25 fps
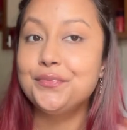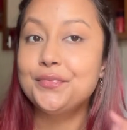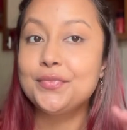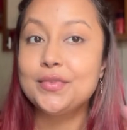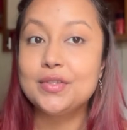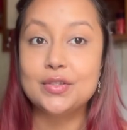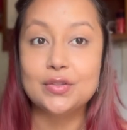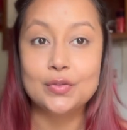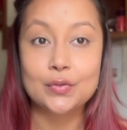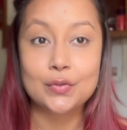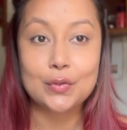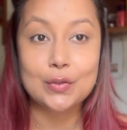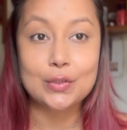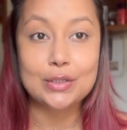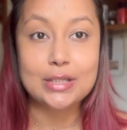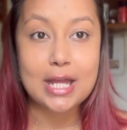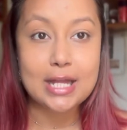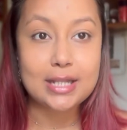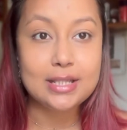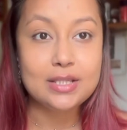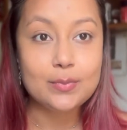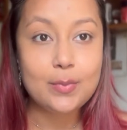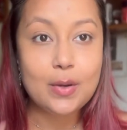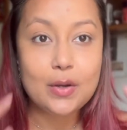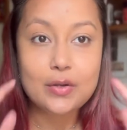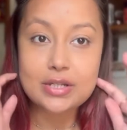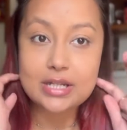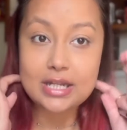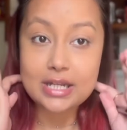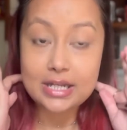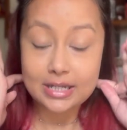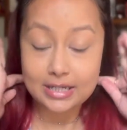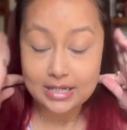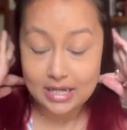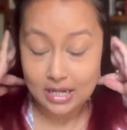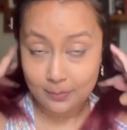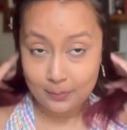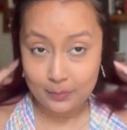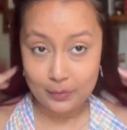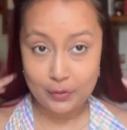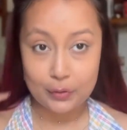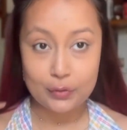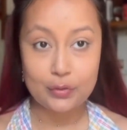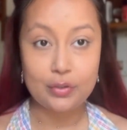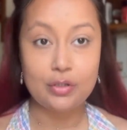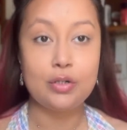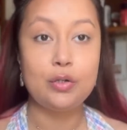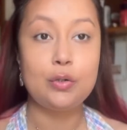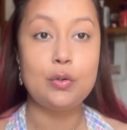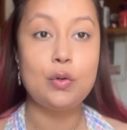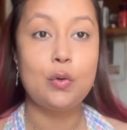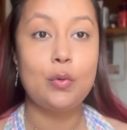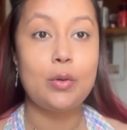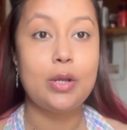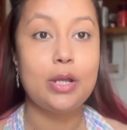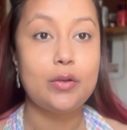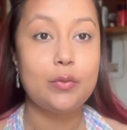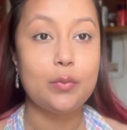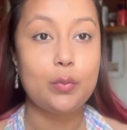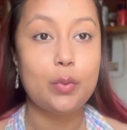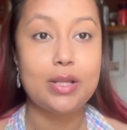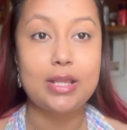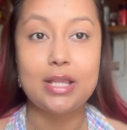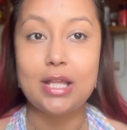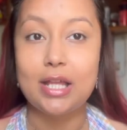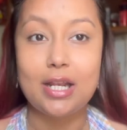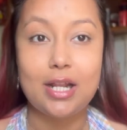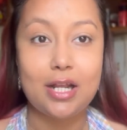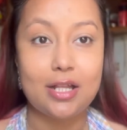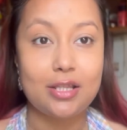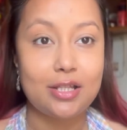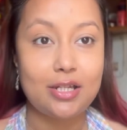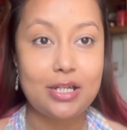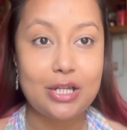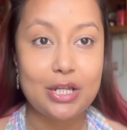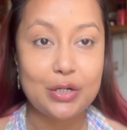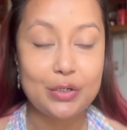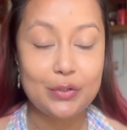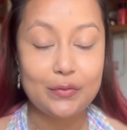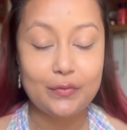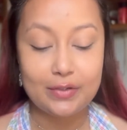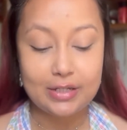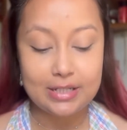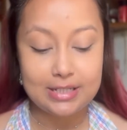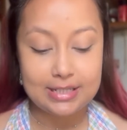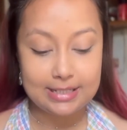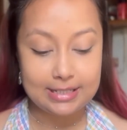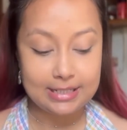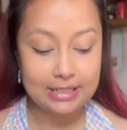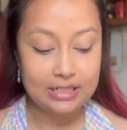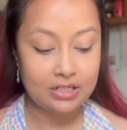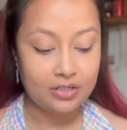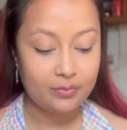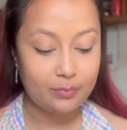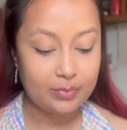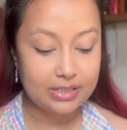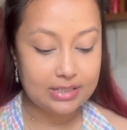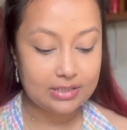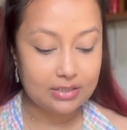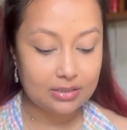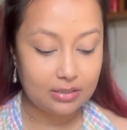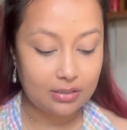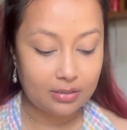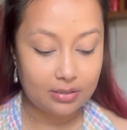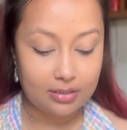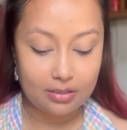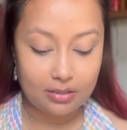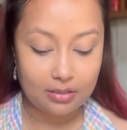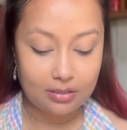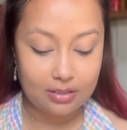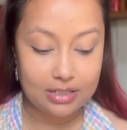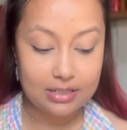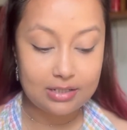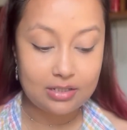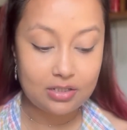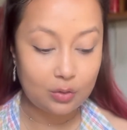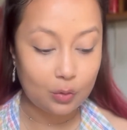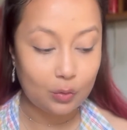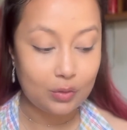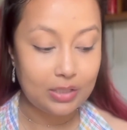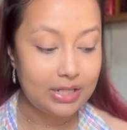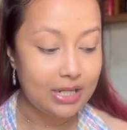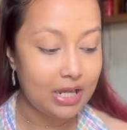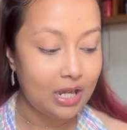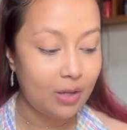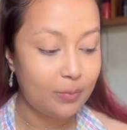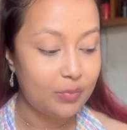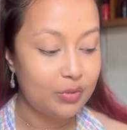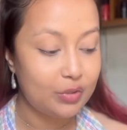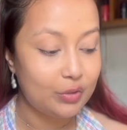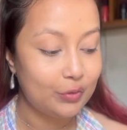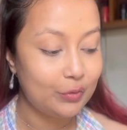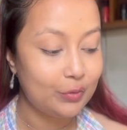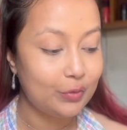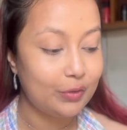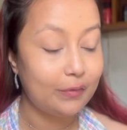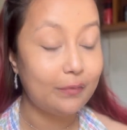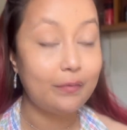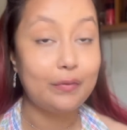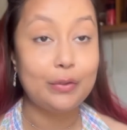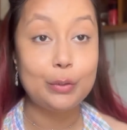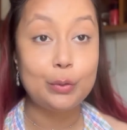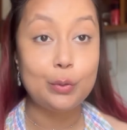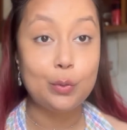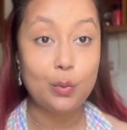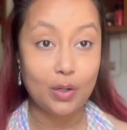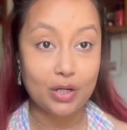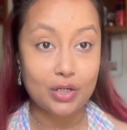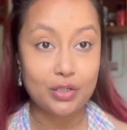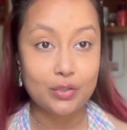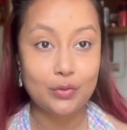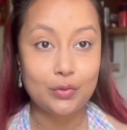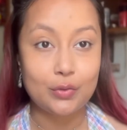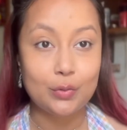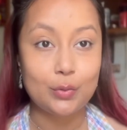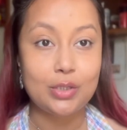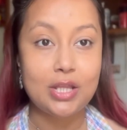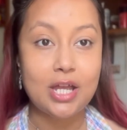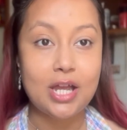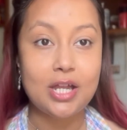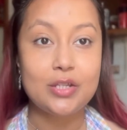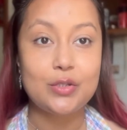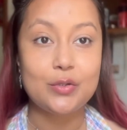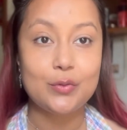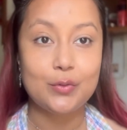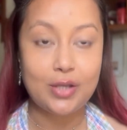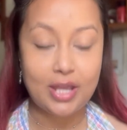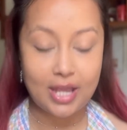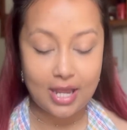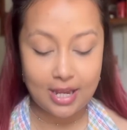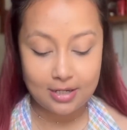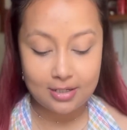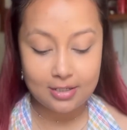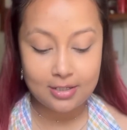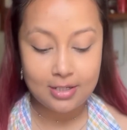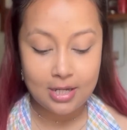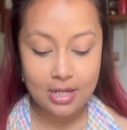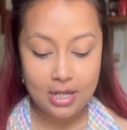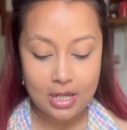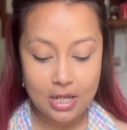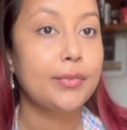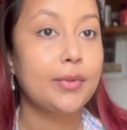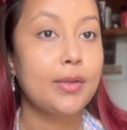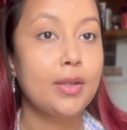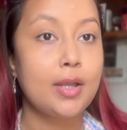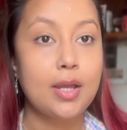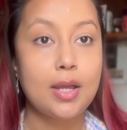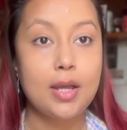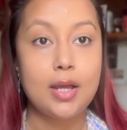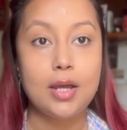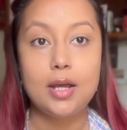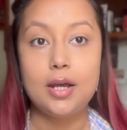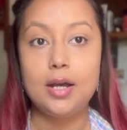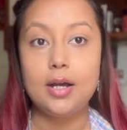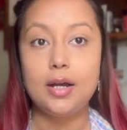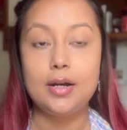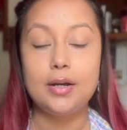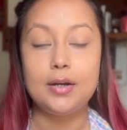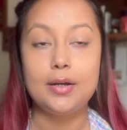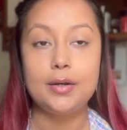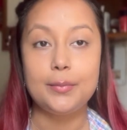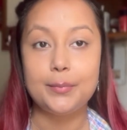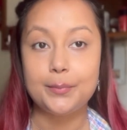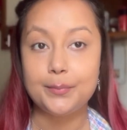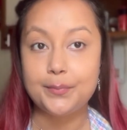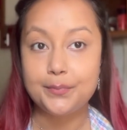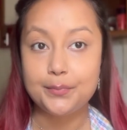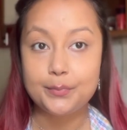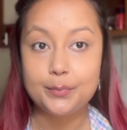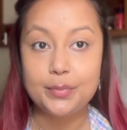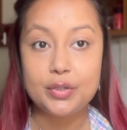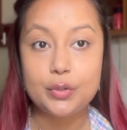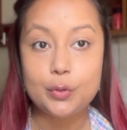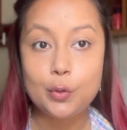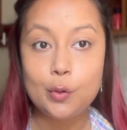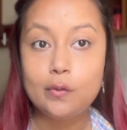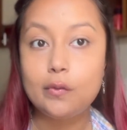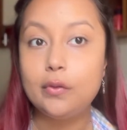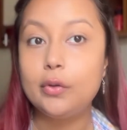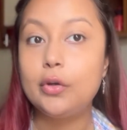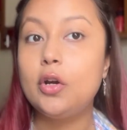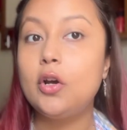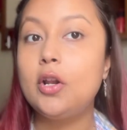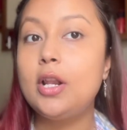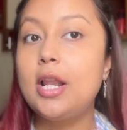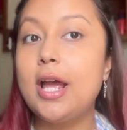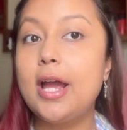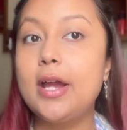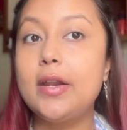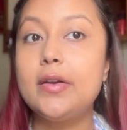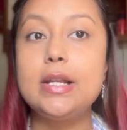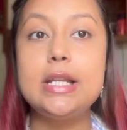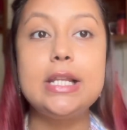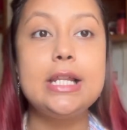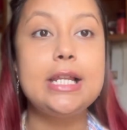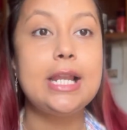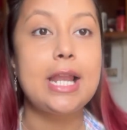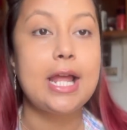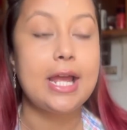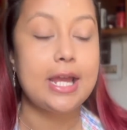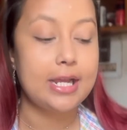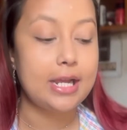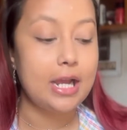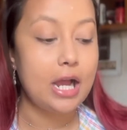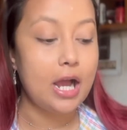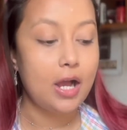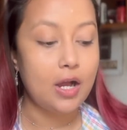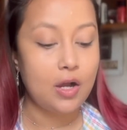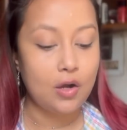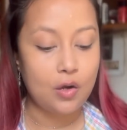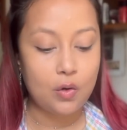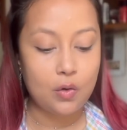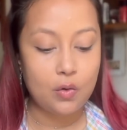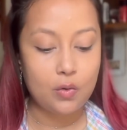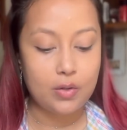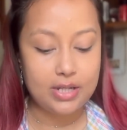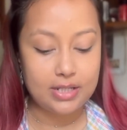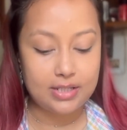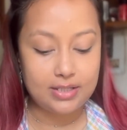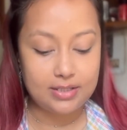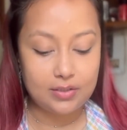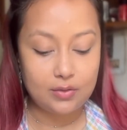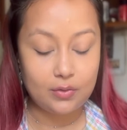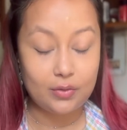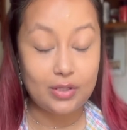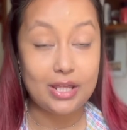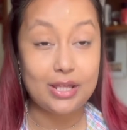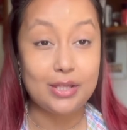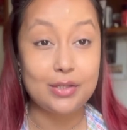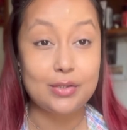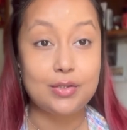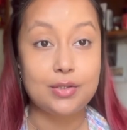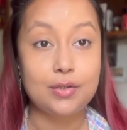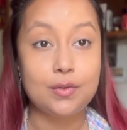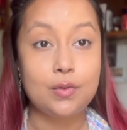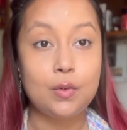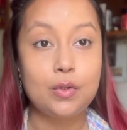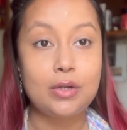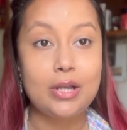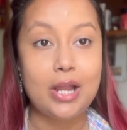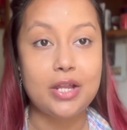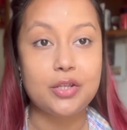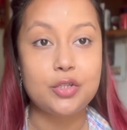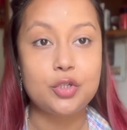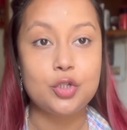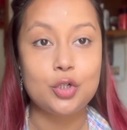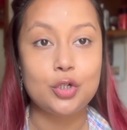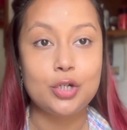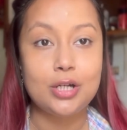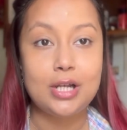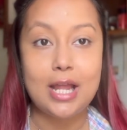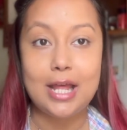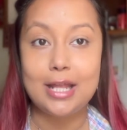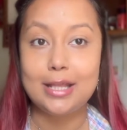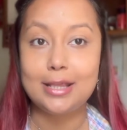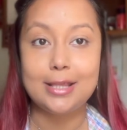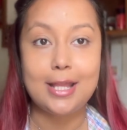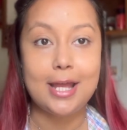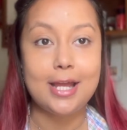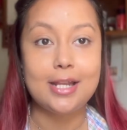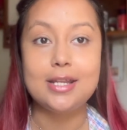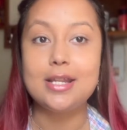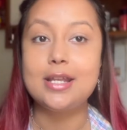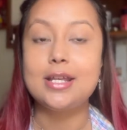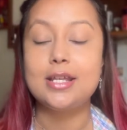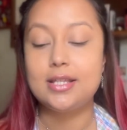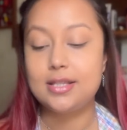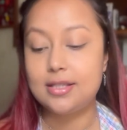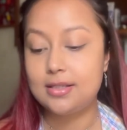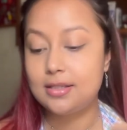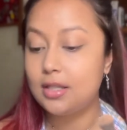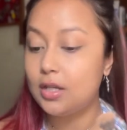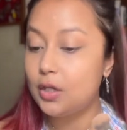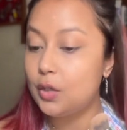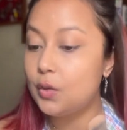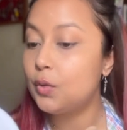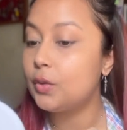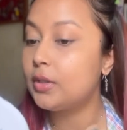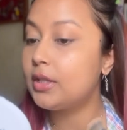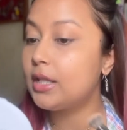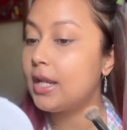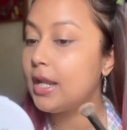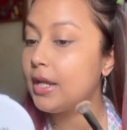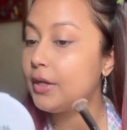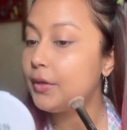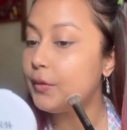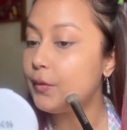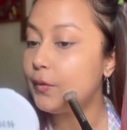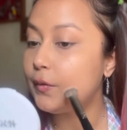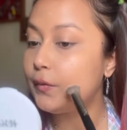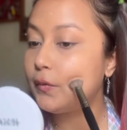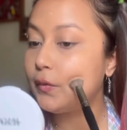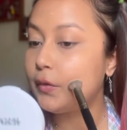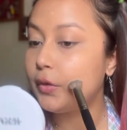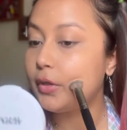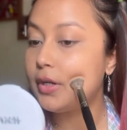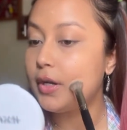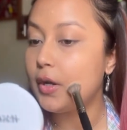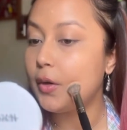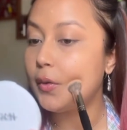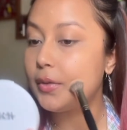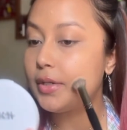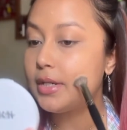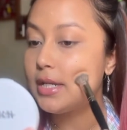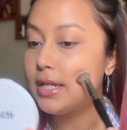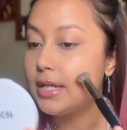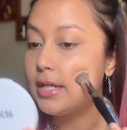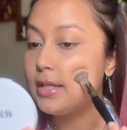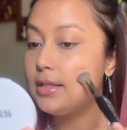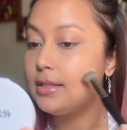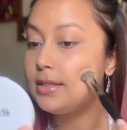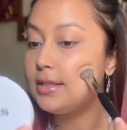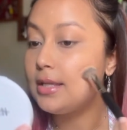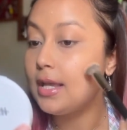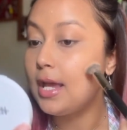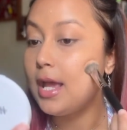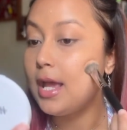So that's about it. I'm not gonna go in with another layer of concealer, but it's totally up to you. If you want to do that, you can. But overall, I really like how it's looking so natural, and that is the look that I go for nowadays.